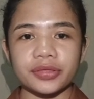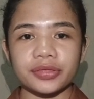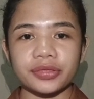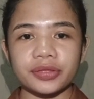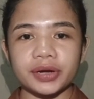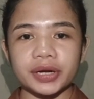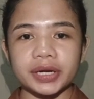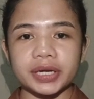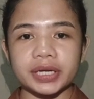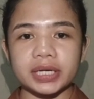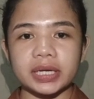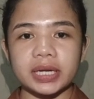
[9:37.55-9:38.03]

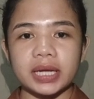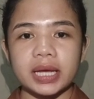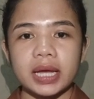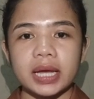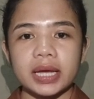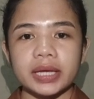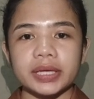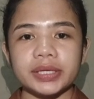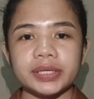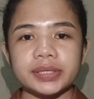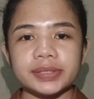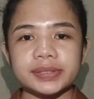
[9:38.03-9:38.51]
Third,
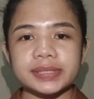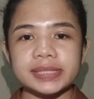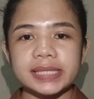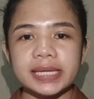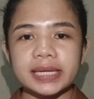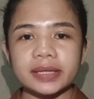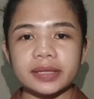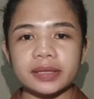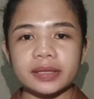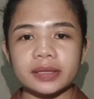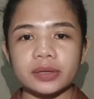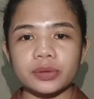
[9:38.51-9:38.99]

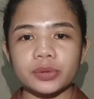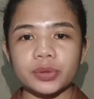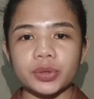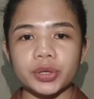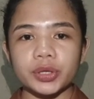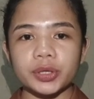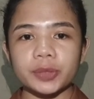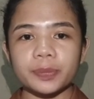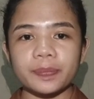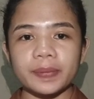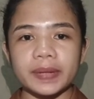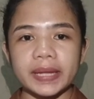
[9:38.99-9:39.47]
using
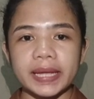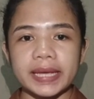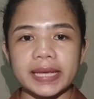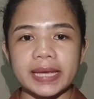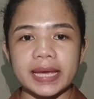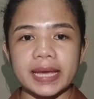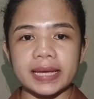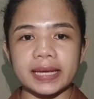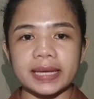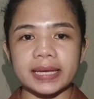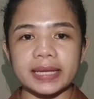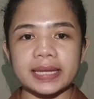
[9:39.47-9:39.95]

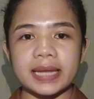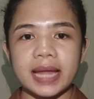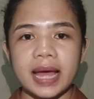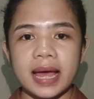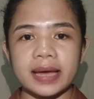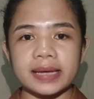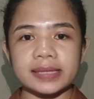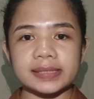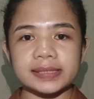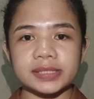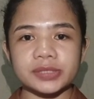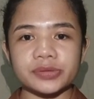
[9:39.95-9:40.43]
role-playing in a
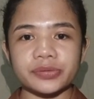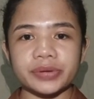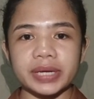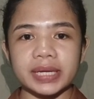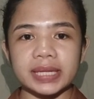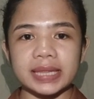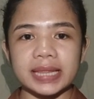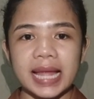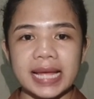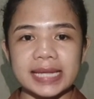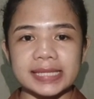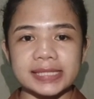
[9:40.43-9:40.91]
history
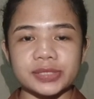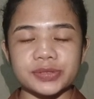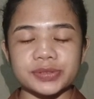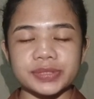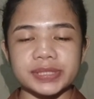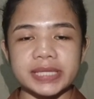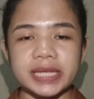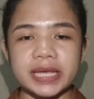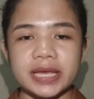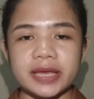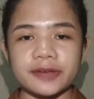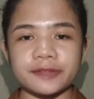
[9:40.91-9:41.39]
class to
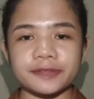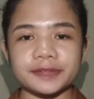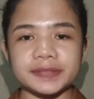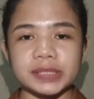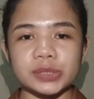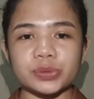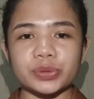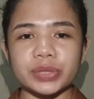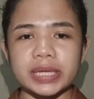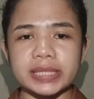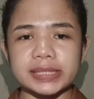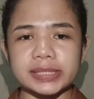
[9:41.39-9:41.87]
see if
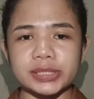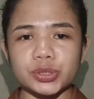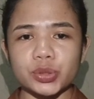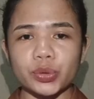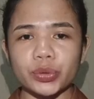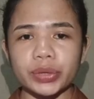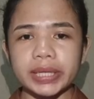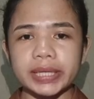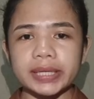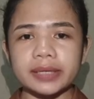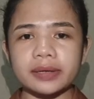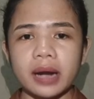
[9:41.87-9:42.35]
students
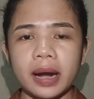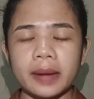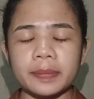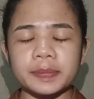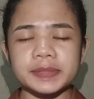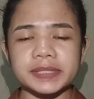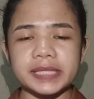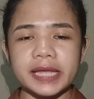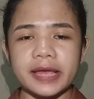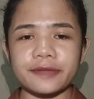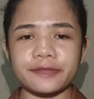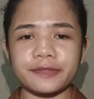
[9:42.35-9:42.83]
truly
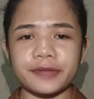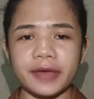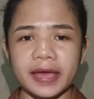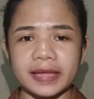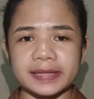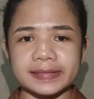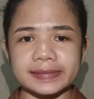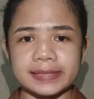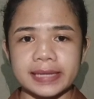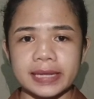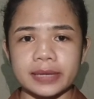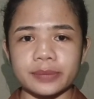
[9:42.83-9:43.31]
grasp
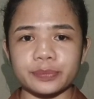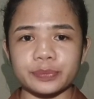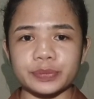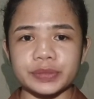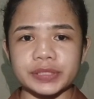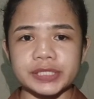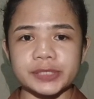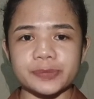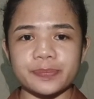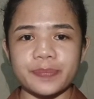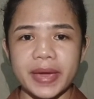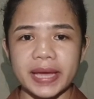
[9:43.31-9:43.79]
events and
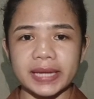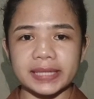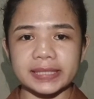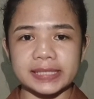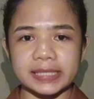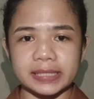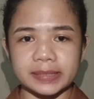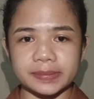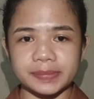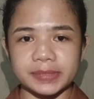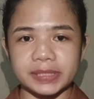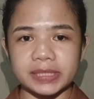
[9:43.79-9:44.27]

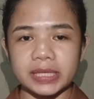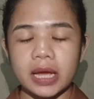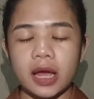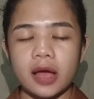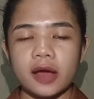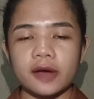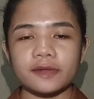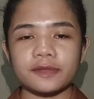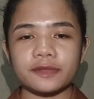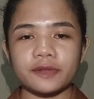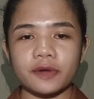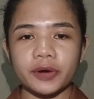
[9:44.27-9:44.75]
perspectives.
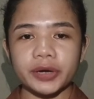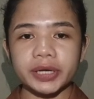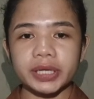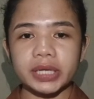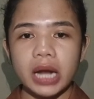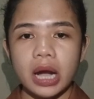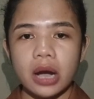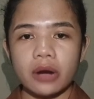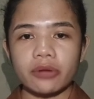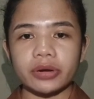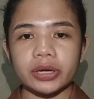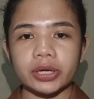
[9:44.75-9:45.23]
Fourth,
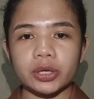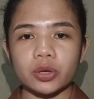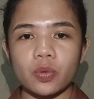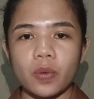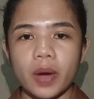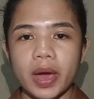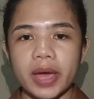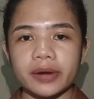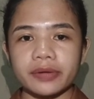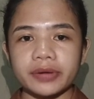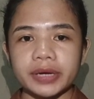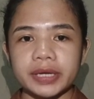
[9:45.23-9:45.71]

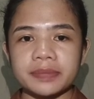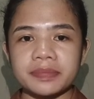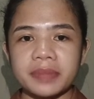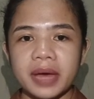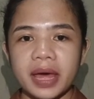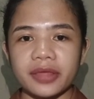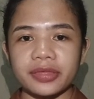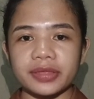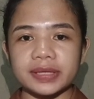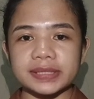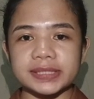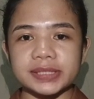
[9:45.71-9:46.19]
requiring
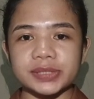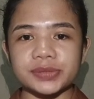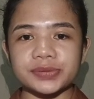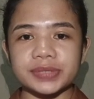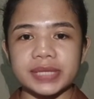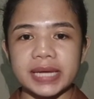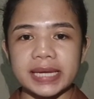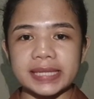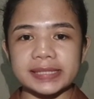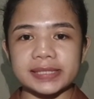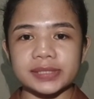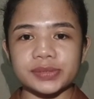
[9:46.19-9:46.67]
math
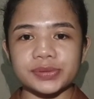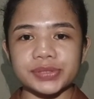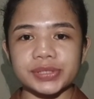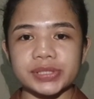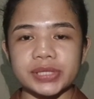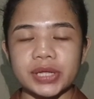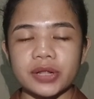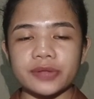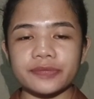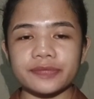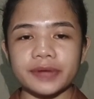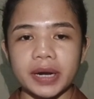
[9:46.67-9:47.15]
students to
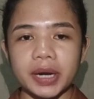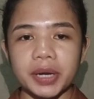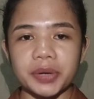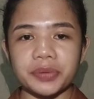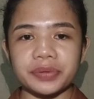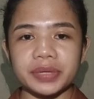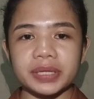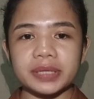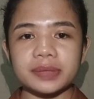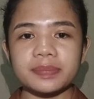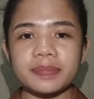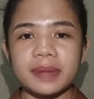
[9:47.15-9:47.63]
solve a
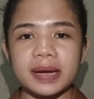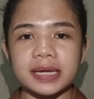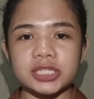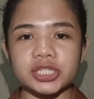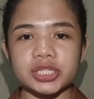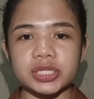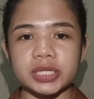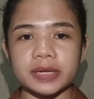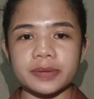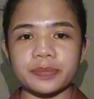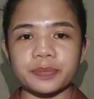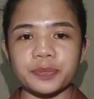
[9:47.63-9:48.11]
real
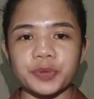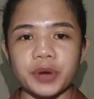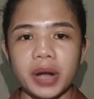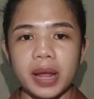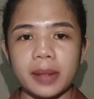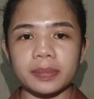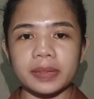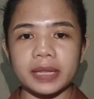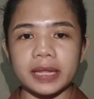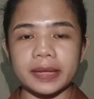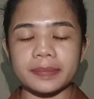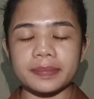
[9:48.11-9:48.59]
budgeting
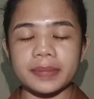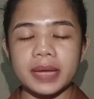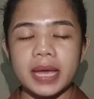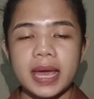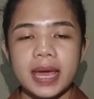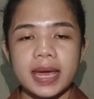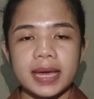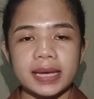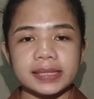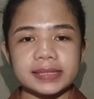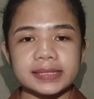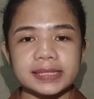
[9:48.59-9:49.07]
problem
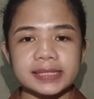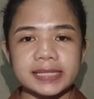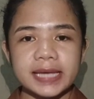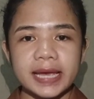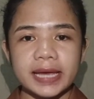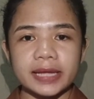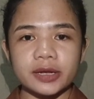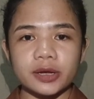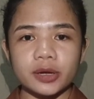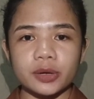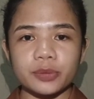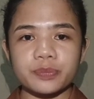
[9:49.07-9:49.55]

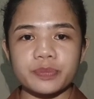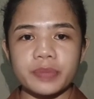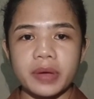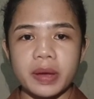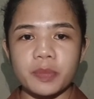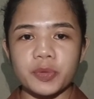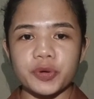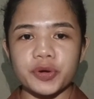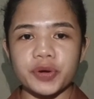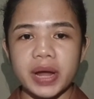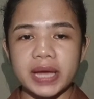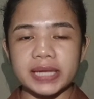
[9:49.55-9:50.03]
instead of
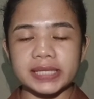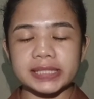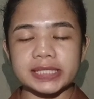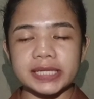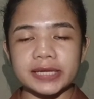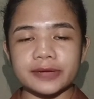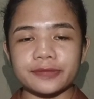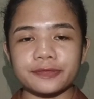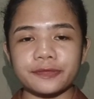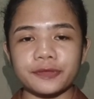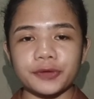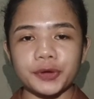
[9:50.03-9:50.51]

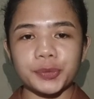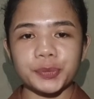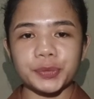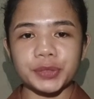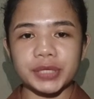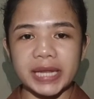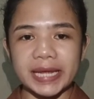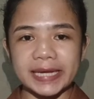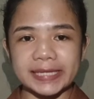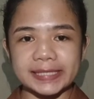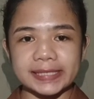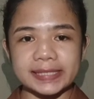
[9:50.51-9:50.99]
memorizing
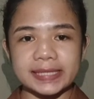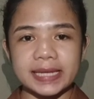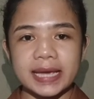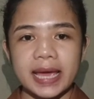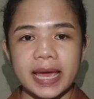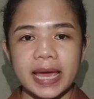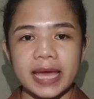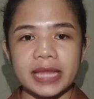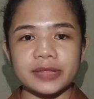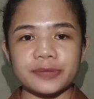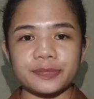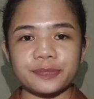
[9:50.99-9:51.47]
formulas.
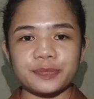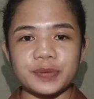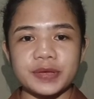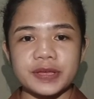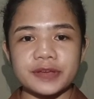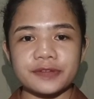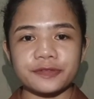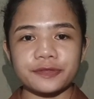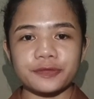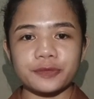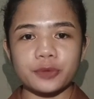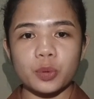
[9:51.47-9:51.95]
And the
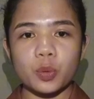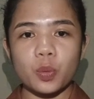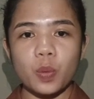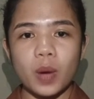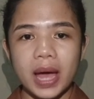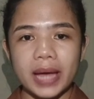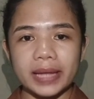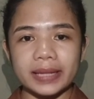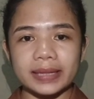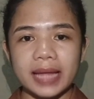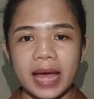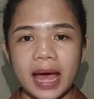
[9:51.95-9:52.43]
fifth
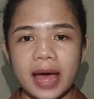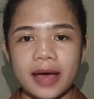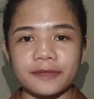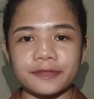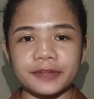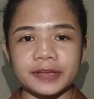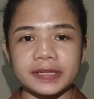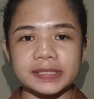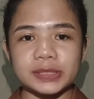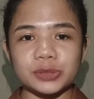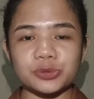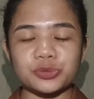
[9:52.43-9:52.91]
one,
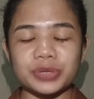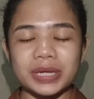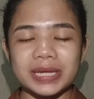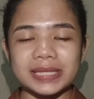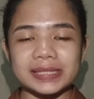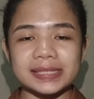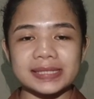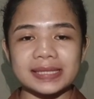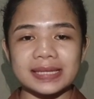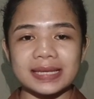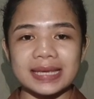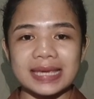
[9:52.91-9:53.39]
having
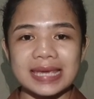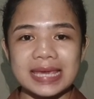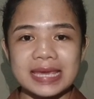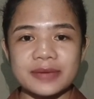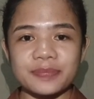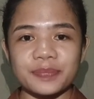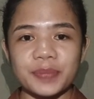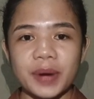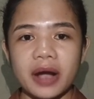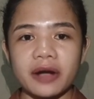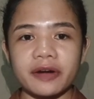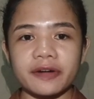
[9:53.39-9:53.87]
students
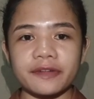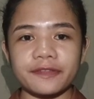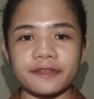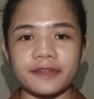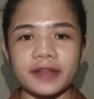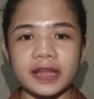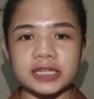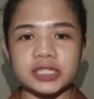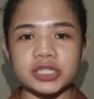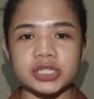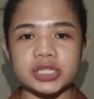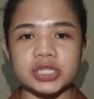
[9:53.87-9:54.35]
keep a
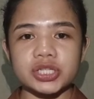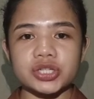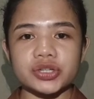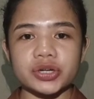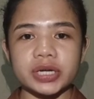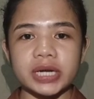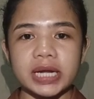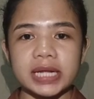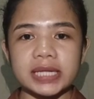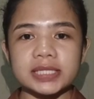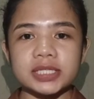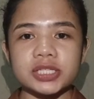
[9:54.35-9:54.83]
reflection
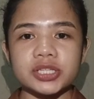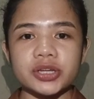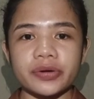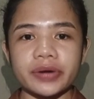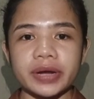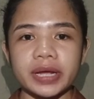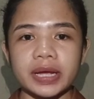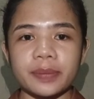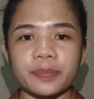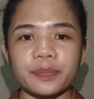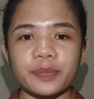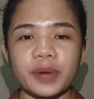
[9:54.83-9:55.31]
journal
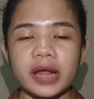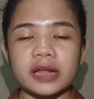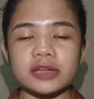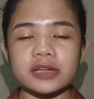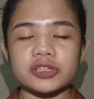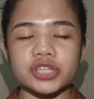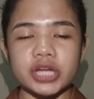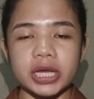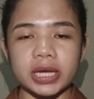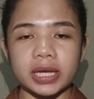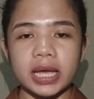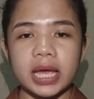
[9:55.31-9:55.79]
during a
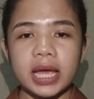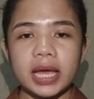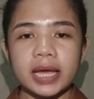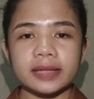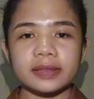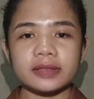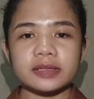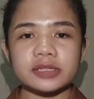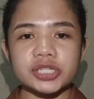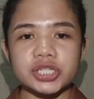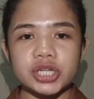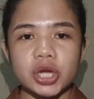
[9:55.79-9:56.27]
project
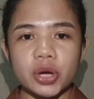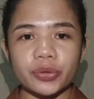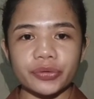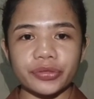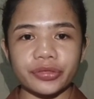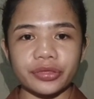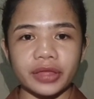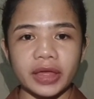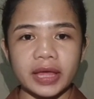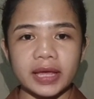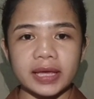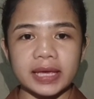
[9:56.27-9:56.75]
to show
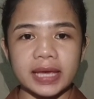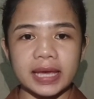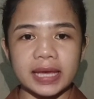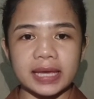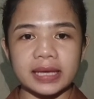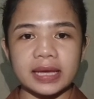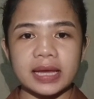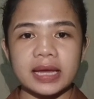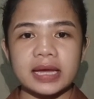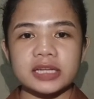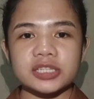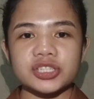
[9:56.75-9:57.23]

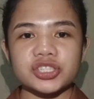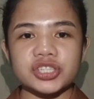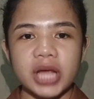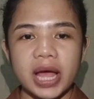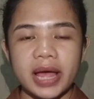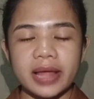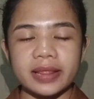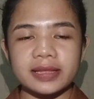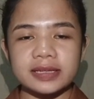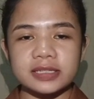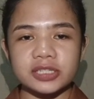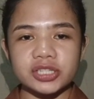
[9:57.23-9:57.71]
thinking,
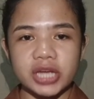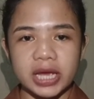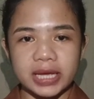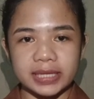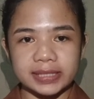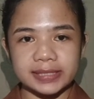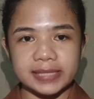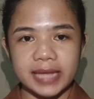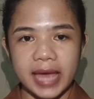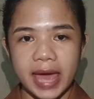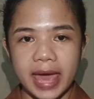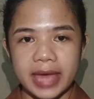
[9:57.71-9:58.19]

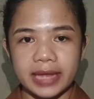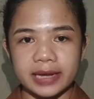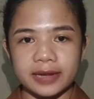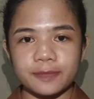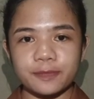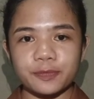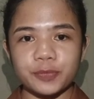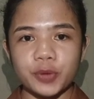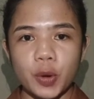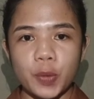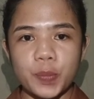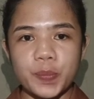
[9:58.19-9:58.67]
challenges, and
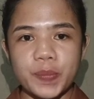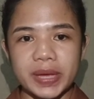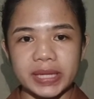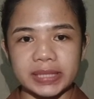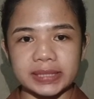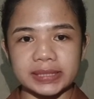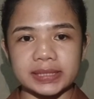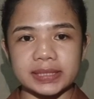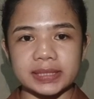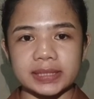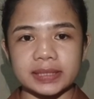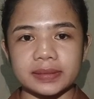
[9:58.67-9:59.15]

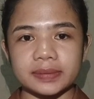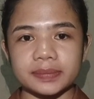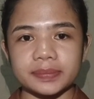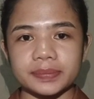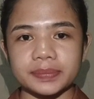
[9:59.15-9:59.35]
improvement.